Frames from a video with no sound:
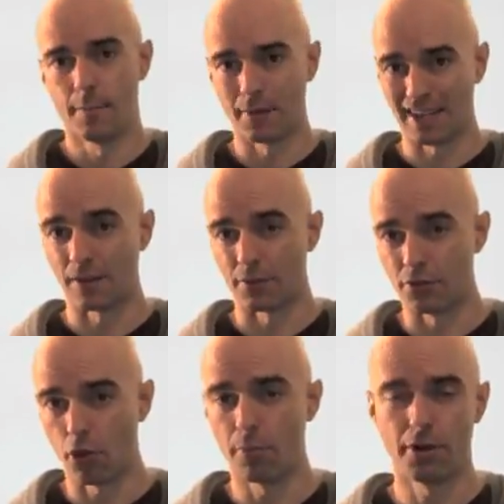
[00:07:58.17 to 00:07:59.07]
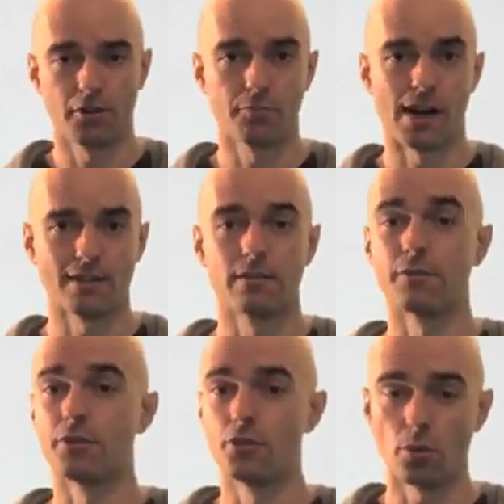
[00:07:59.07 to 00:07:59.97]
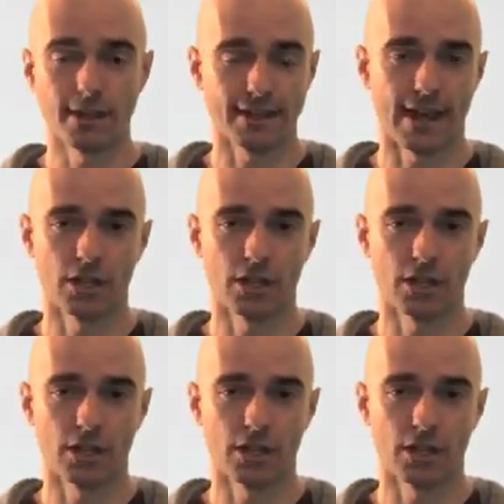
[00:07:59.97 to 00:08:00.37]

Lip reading: but again, if you don't put it into practice, if you don't take